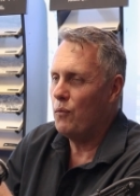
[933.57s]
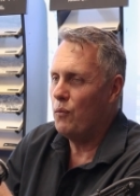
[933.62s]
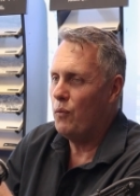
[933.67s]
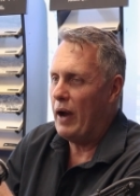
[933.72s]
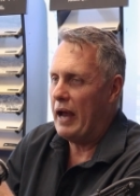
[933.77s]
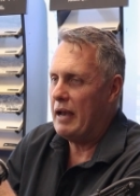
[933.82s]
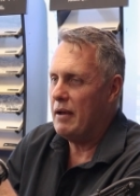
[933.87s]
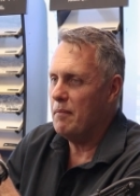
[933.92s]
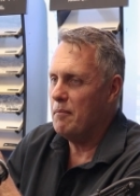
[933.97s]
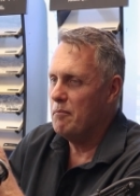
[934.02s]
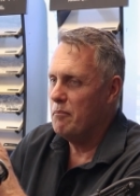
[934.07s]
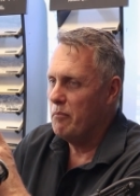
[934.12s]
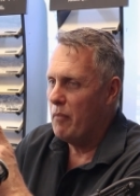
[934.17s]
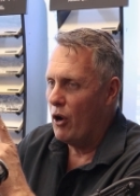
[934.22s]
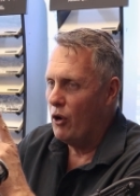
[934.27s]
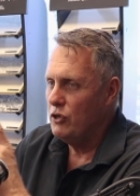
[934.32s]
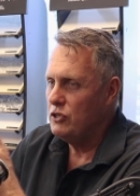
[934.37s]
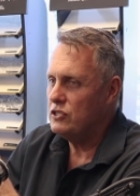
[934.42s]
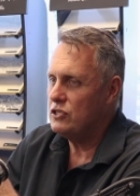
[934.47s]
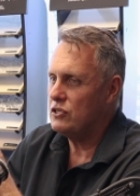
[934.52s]
when
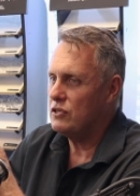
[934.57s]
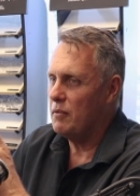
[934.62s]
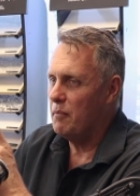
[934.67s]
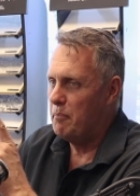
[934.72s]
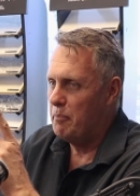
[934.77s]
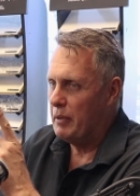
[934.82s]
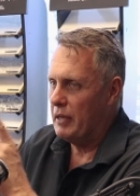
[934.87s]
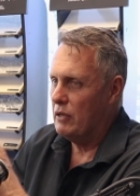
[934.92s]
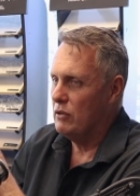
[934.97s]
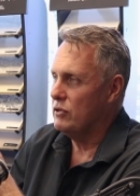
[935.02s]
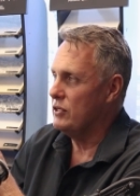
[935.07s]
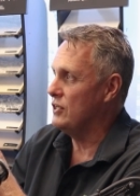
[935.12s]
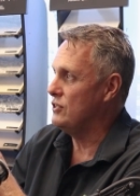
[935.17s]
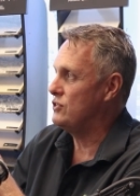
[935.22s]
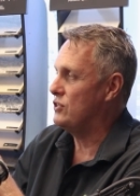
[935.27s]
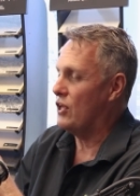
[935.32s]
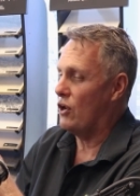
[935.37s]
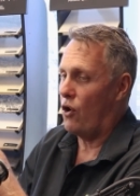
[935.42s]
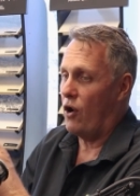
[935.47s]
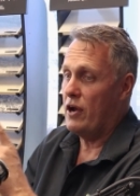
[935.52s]
most
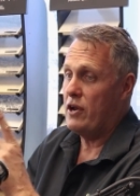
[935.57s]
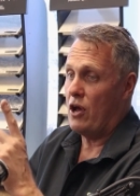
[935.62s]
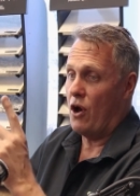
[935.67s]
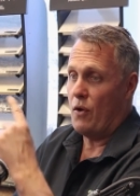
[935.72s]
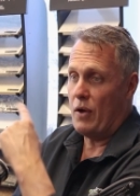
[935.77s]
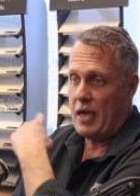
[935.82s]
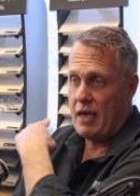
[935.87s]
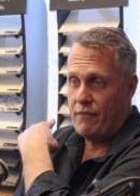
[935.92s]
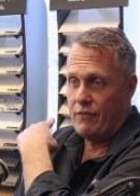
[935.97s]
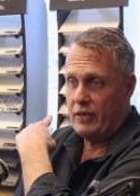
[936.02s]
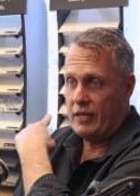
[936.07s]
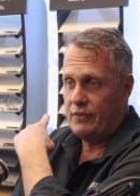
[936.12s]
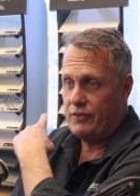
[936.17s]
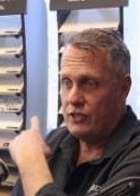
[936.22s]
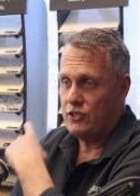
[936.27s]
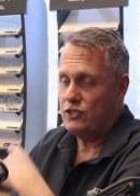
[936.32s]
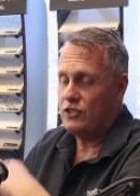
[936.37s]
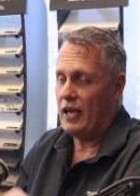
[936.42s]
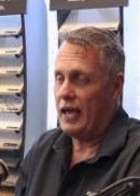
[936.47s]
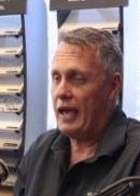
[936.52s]
builders that I know, even in
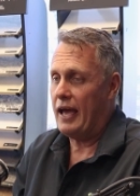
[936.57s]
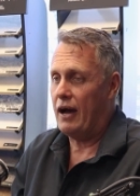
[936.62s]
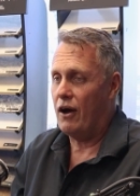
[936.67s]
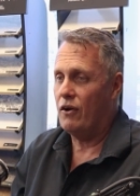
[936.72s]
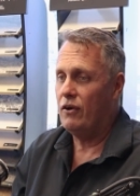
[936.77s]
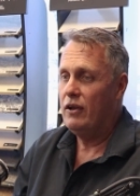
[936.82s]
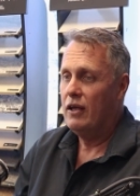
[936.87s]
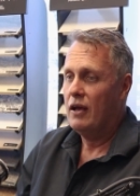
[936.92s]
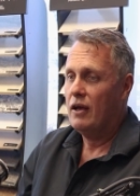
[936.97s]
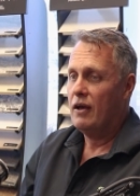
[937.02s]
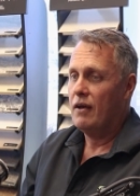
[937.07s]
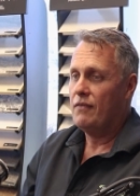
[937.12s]
this town,